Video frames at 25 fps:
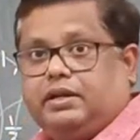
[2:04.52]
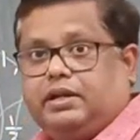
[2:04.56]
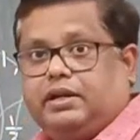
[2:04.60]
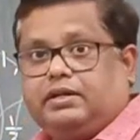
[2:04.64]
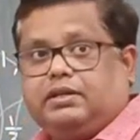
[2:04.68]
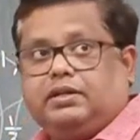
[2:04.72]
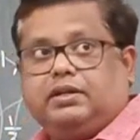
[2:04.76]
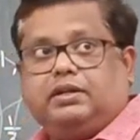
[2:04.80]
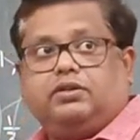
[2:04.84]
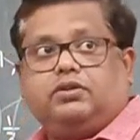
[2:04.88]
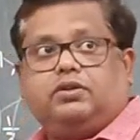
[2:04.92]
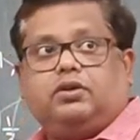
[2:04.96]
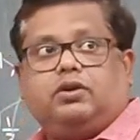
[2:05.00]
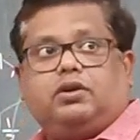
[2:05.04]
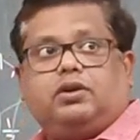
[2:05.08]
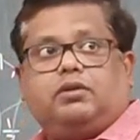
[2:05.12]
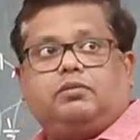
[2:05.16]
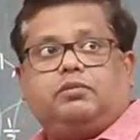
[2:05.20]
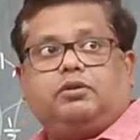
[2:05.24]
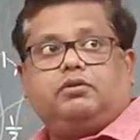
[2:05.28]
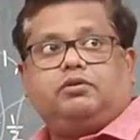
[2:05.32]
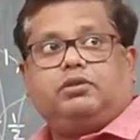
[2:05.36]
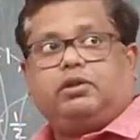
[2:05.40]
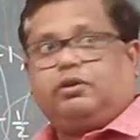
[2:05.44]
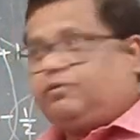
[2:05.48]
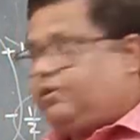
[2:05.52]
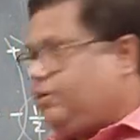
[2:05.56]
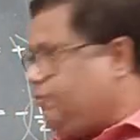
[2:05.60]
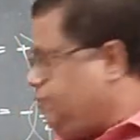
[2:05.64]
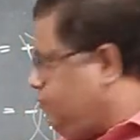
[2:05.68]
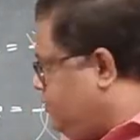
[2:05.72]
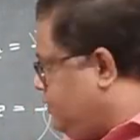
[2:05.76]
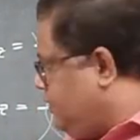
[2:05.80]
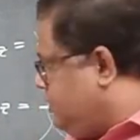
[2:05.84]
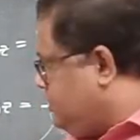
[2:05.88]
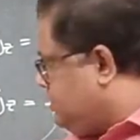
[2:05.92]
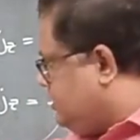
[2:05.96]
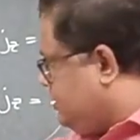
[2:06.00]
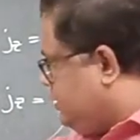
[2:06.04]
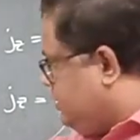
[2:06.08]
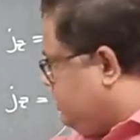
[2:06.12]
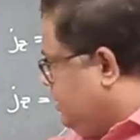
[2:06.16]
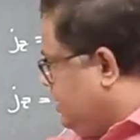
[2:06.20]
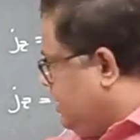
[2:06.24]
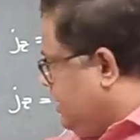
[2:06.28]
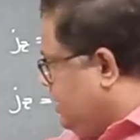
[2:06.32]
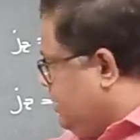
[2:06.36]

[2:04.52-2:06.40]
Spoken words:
later talk about the wave function.